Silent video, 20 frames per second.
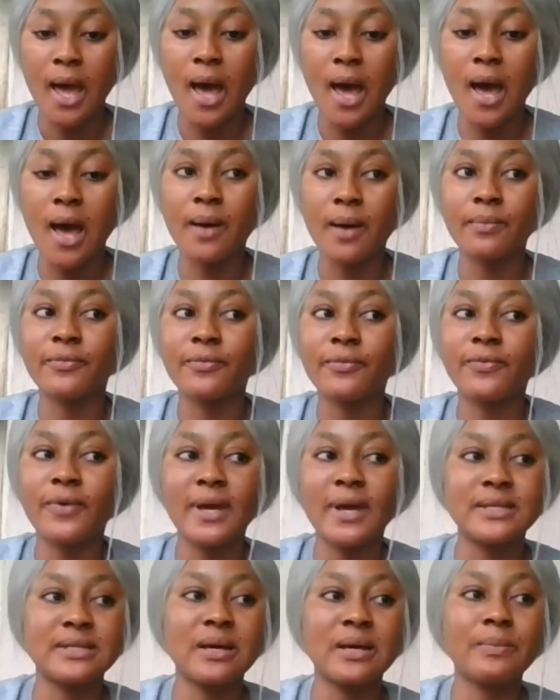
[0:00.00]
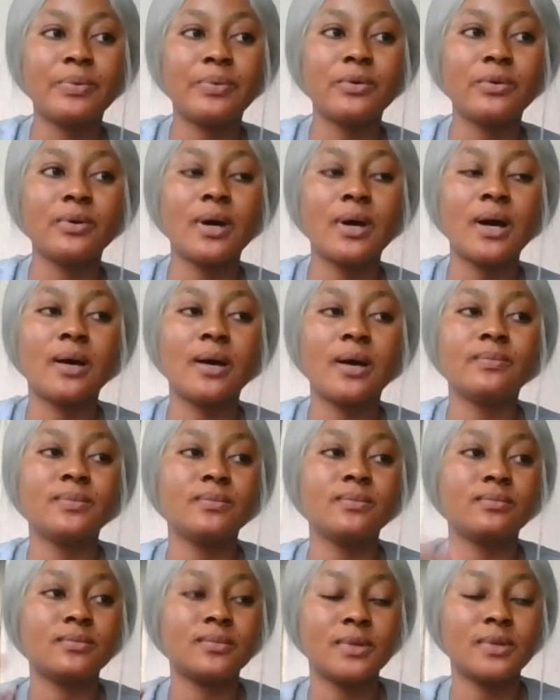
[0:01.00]
For example,
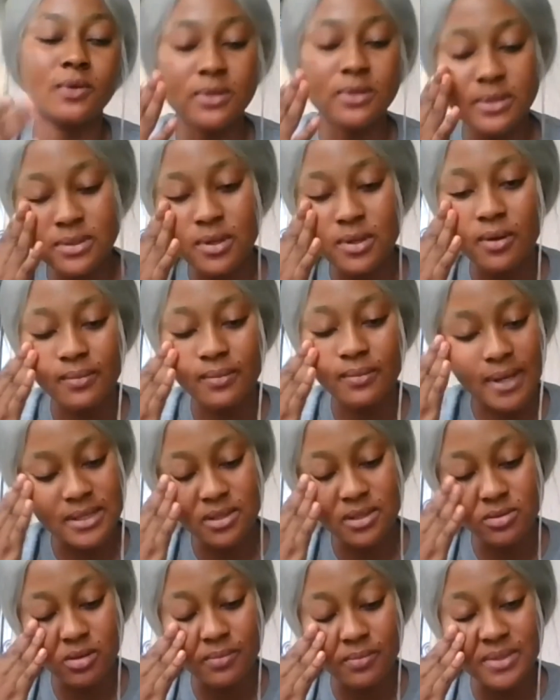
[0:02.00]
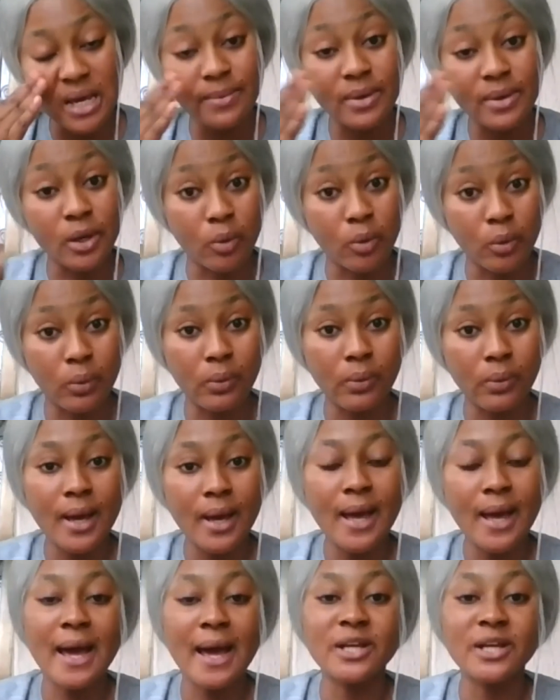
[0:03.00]
there was some time ago,
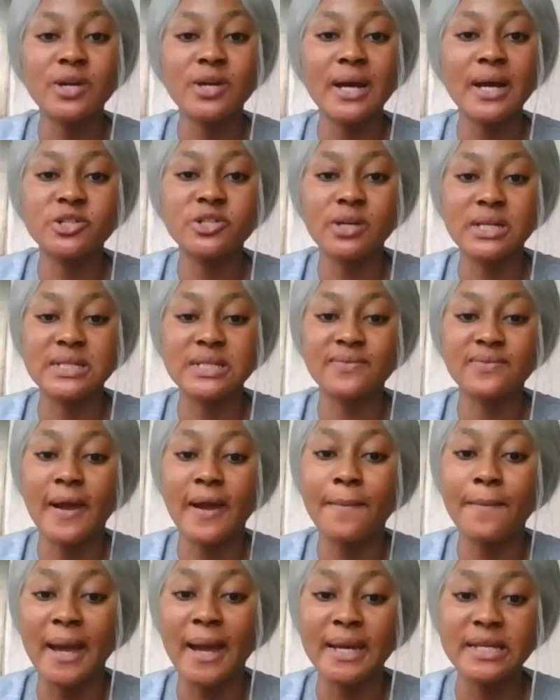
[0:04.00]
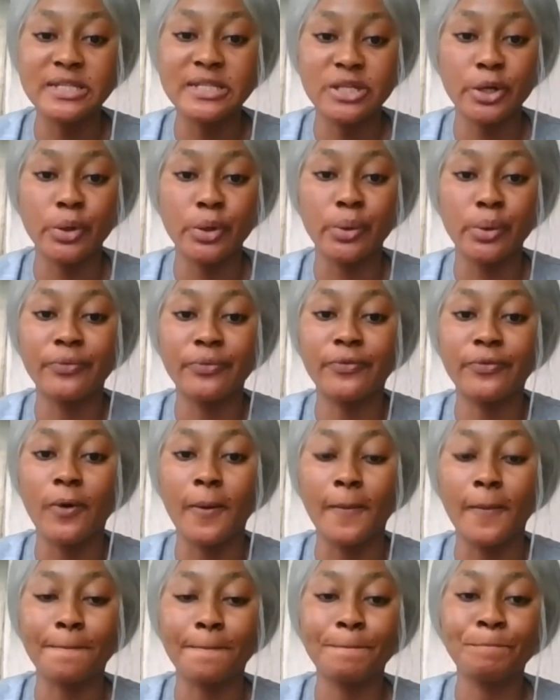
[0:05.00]
I tried transferring my Ethereum
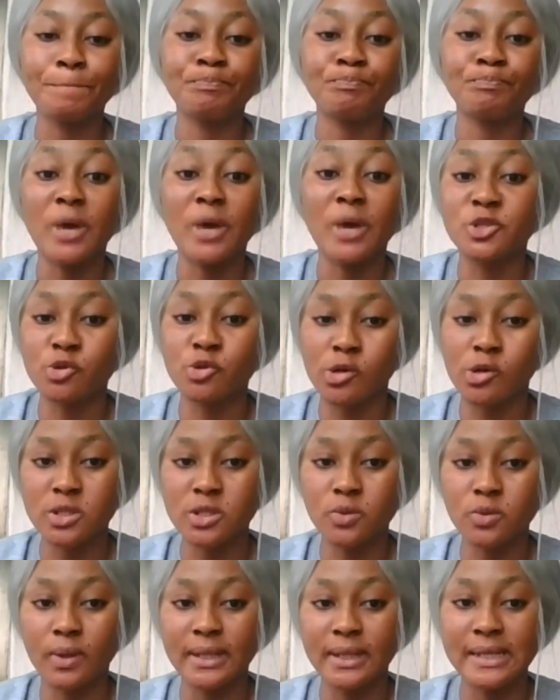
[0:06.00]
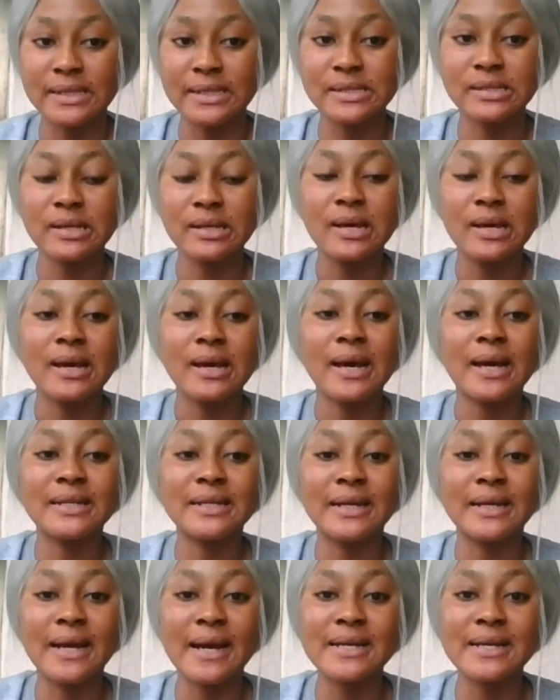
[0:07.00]
from my Trust wallet, and
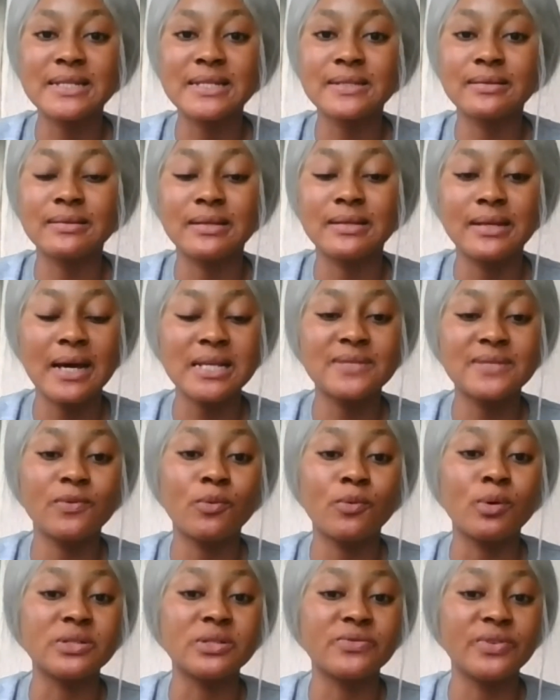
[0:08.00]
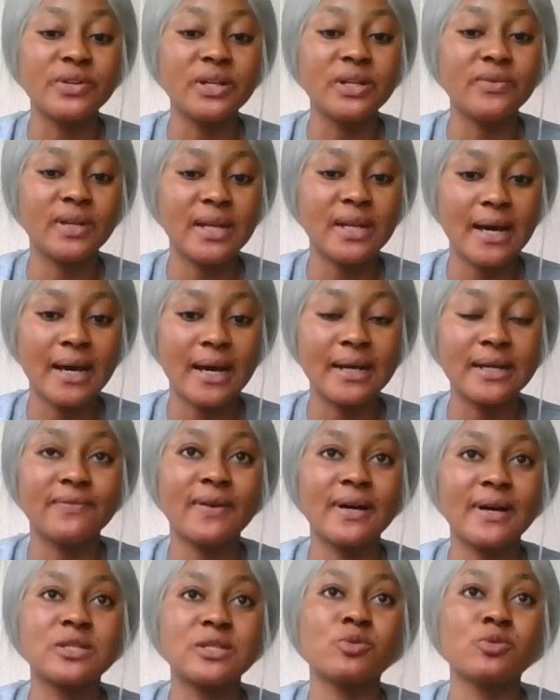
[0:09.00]
the gas fee was really, really high. In
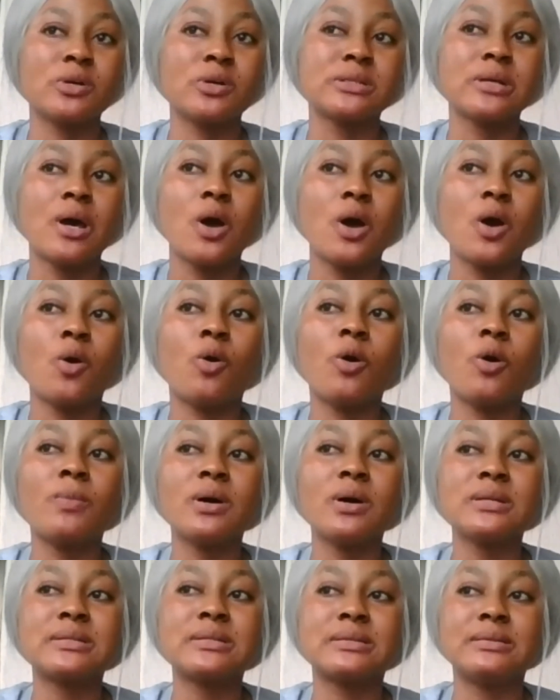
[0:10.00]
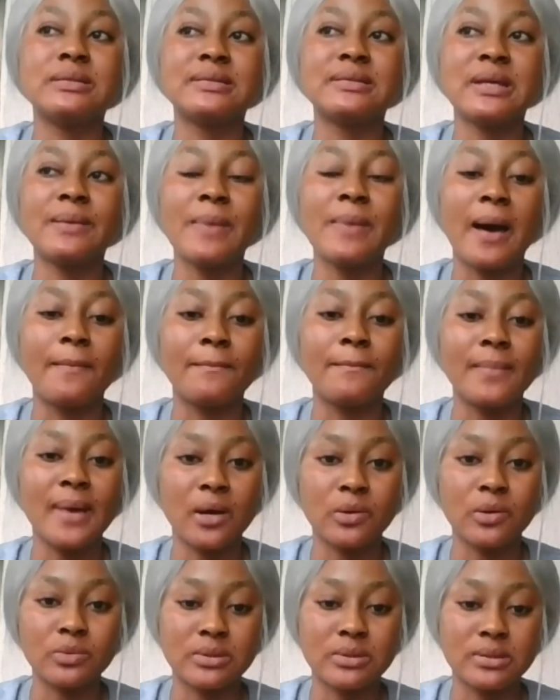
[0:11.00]
fact, it was almost the same
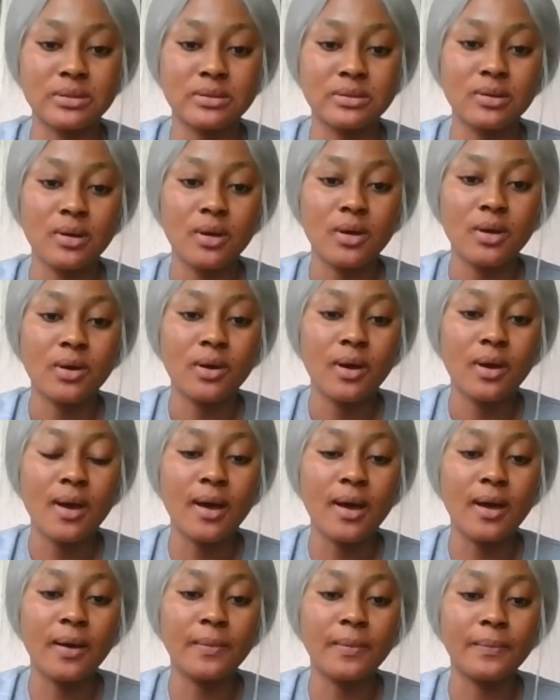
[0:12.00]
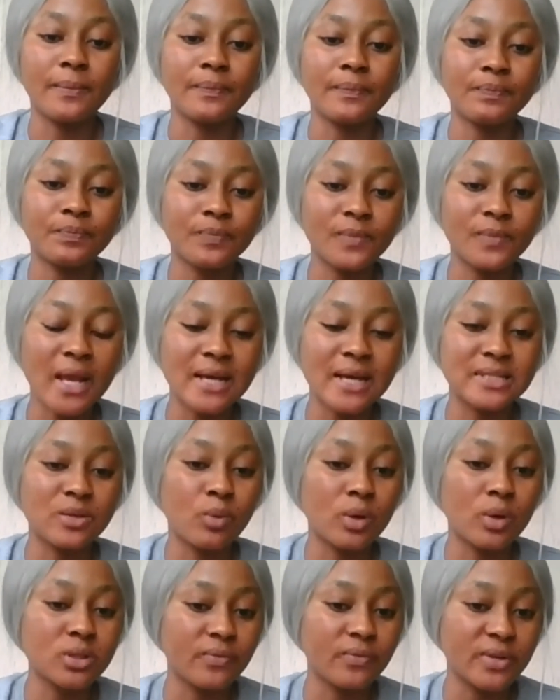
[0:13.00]
amount as
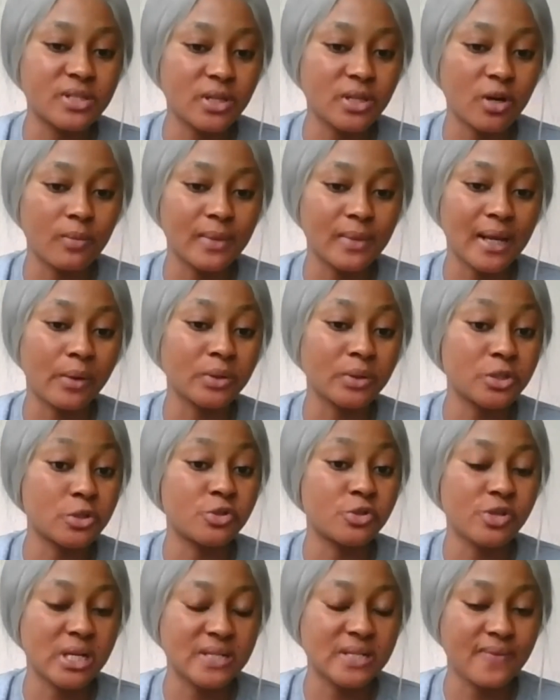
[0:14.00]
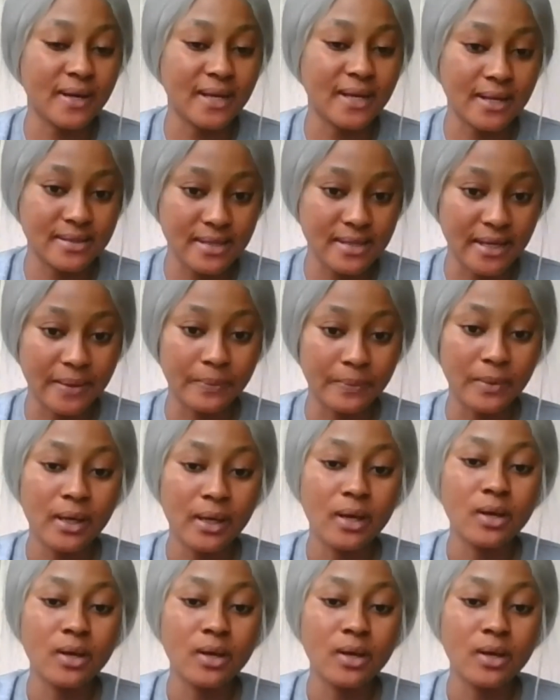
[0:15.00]
the worth of Ethereum that I wanted to transfer that time.